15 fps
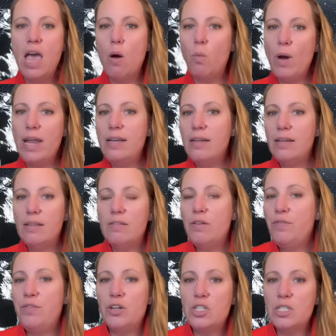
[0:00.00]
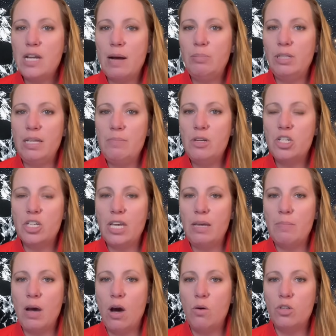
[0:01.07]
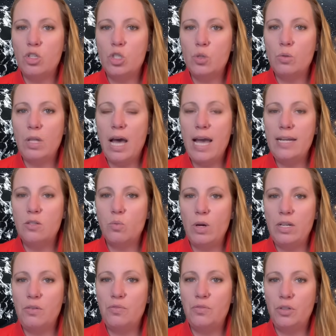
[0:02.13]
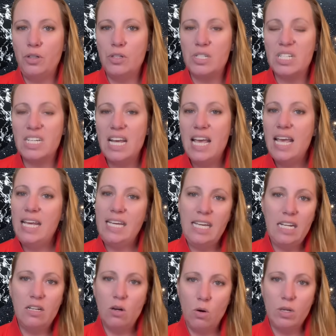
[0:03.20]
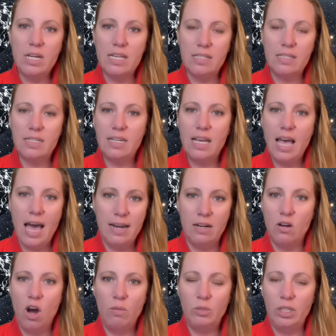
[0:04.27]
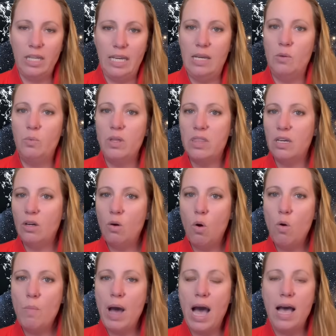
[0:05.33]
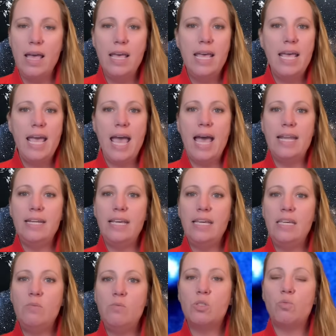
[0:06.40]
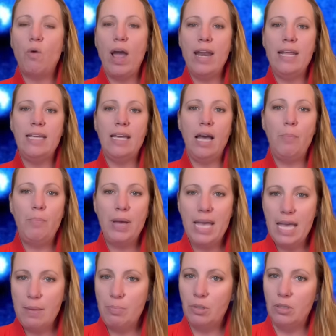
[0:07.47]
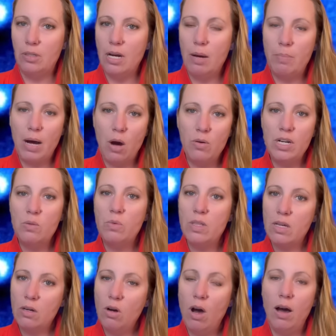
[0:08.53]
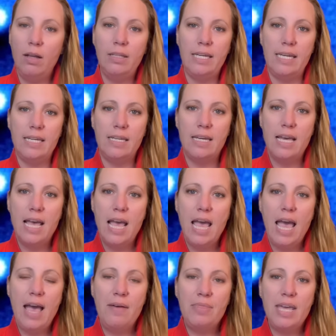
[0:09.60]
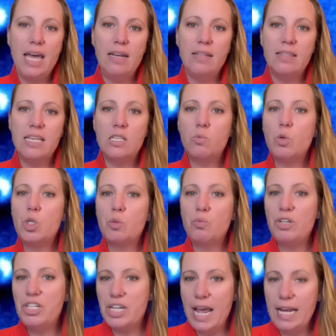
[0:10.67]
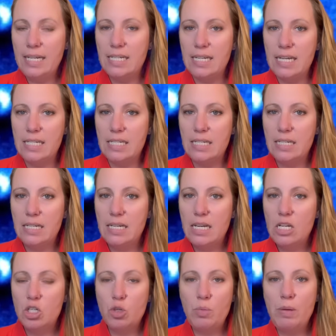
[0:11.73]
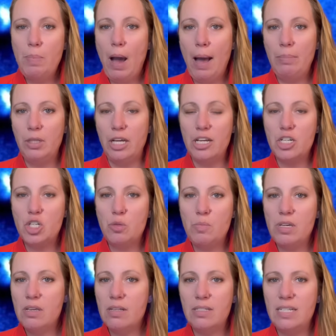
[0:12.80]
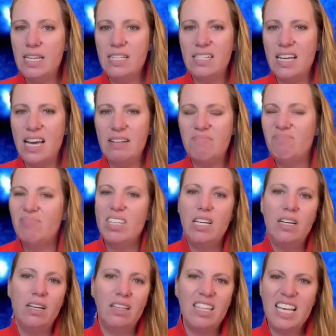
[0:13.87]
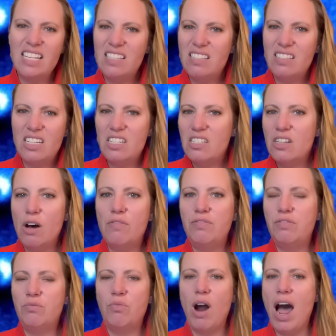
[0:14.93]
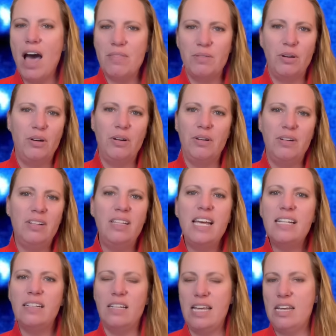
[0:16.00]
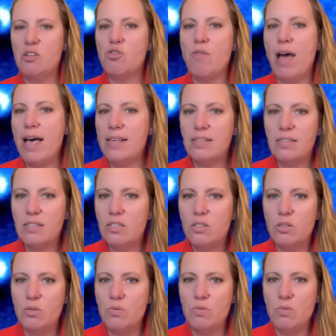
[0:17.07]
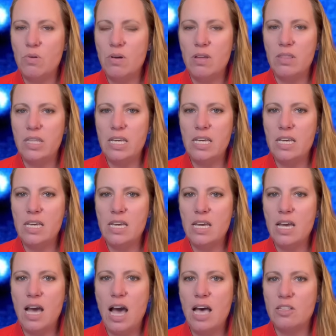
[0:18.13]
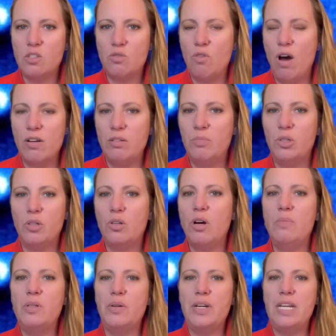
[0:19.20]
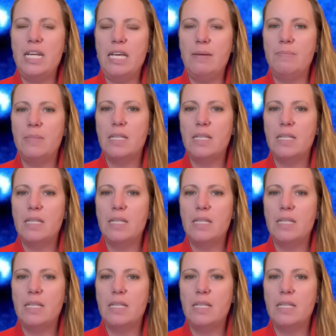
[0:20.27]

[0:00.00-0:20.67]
When the first Hubble image came out, July 21st, he noticed an anomaly with a coma and he writing a paper about it with a colleague. And then this was rejected to be published because they said, this is of rather little interest to the astronomer community.